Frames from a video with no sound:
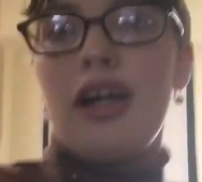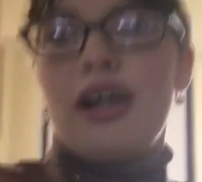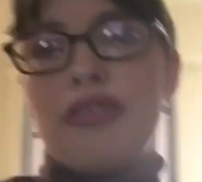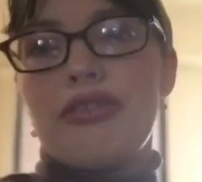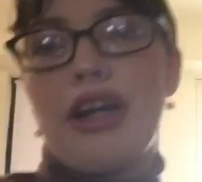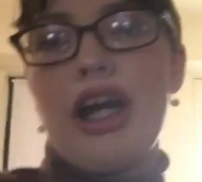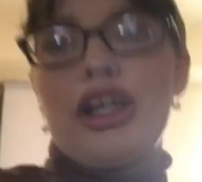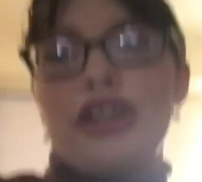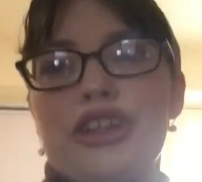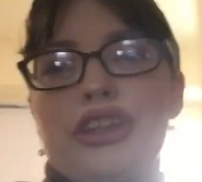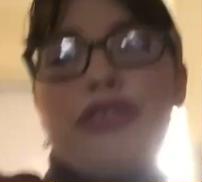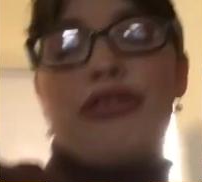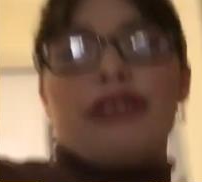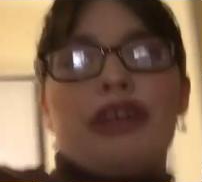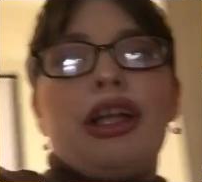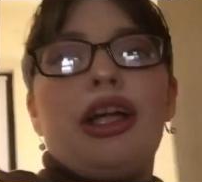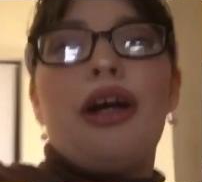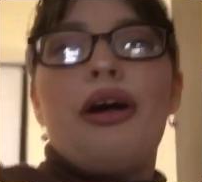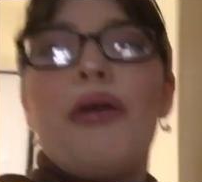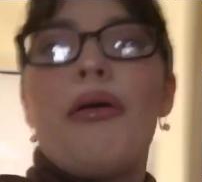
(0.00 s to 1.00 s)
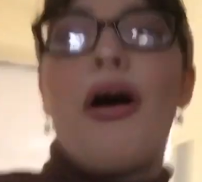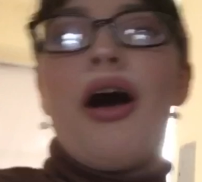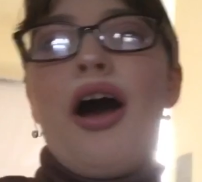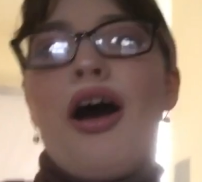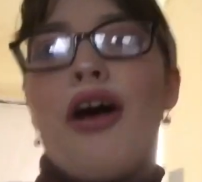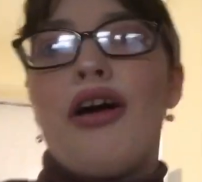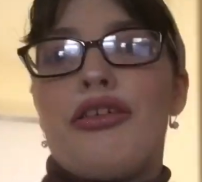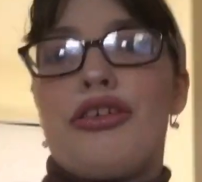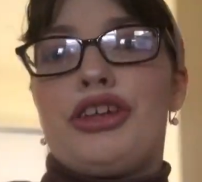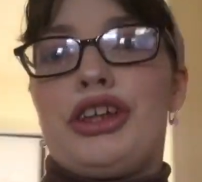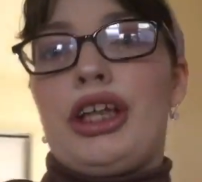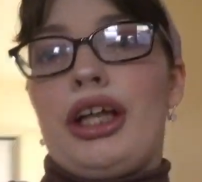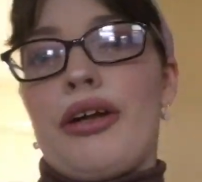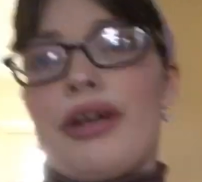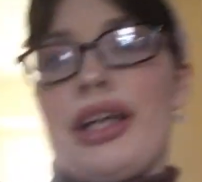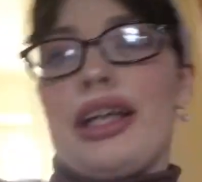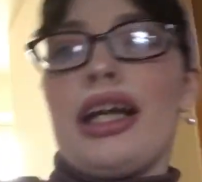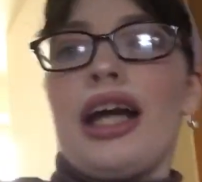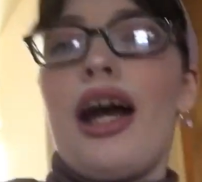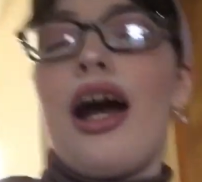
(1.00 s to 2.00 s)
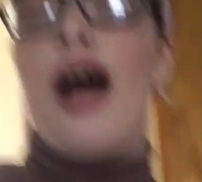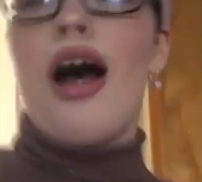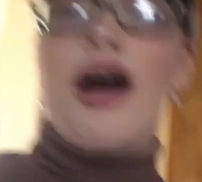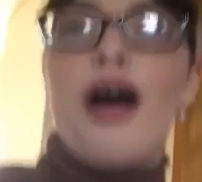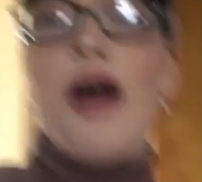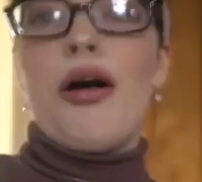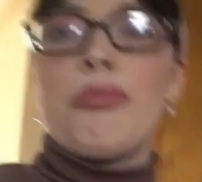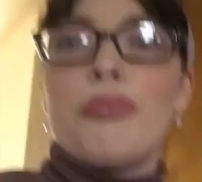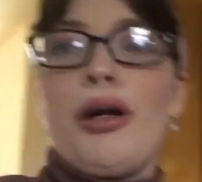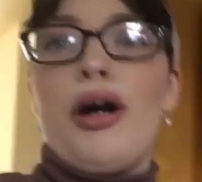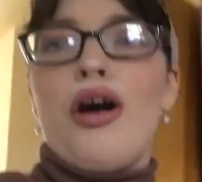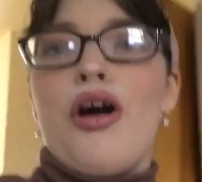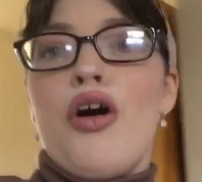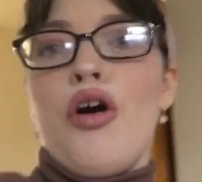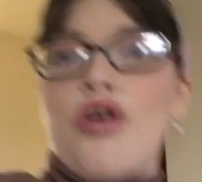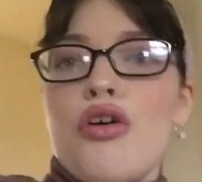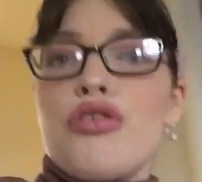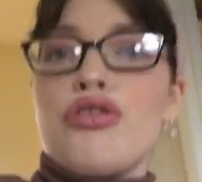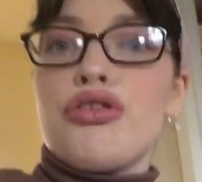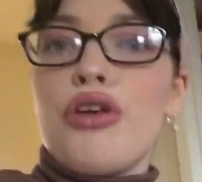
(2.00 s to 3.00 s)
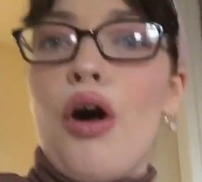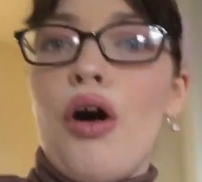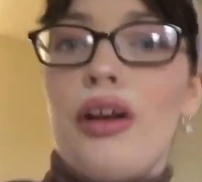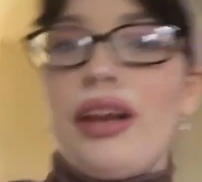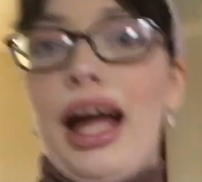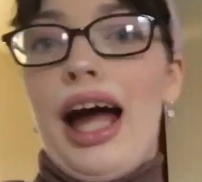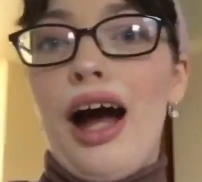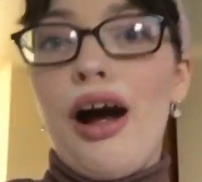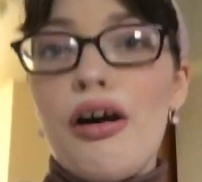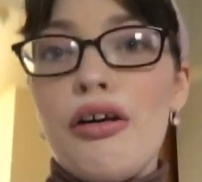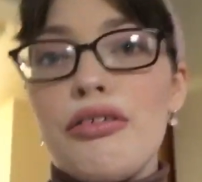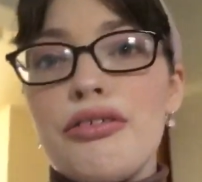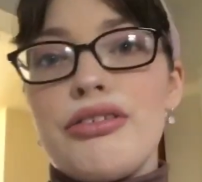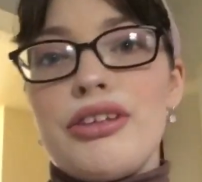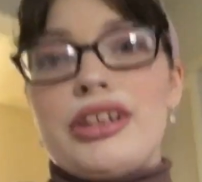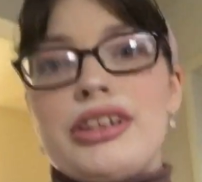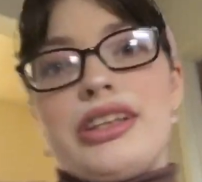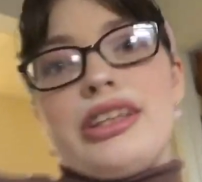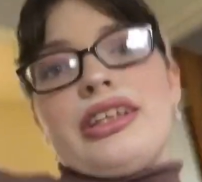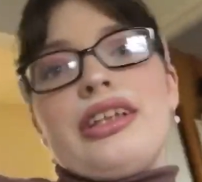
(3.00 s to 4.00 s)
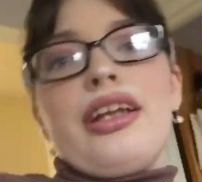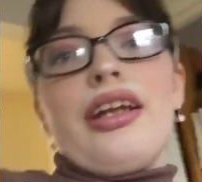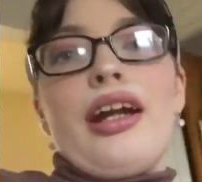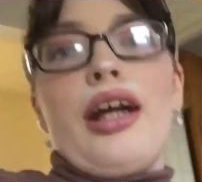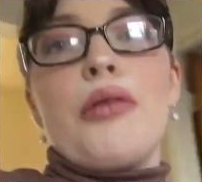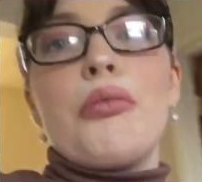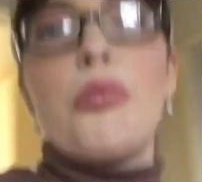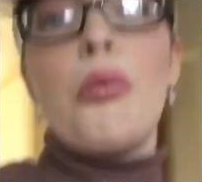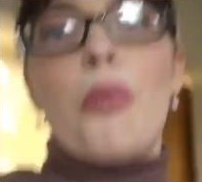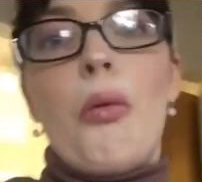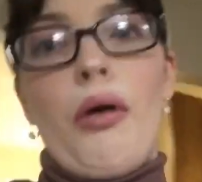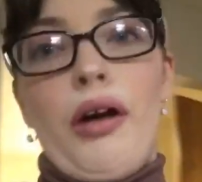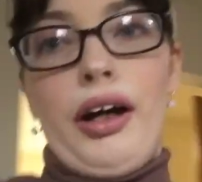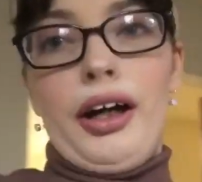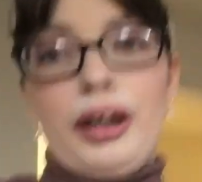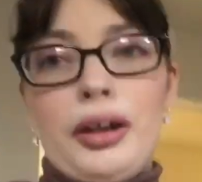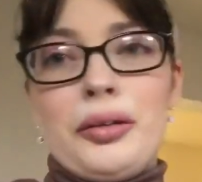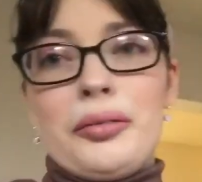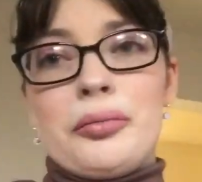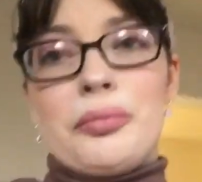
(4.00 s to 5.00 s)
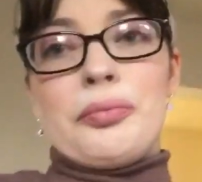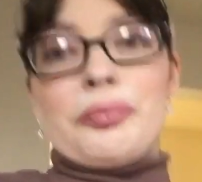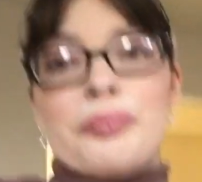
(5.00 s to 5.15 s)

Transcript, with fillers: a fashion video of sharing um, fall outfits that I wore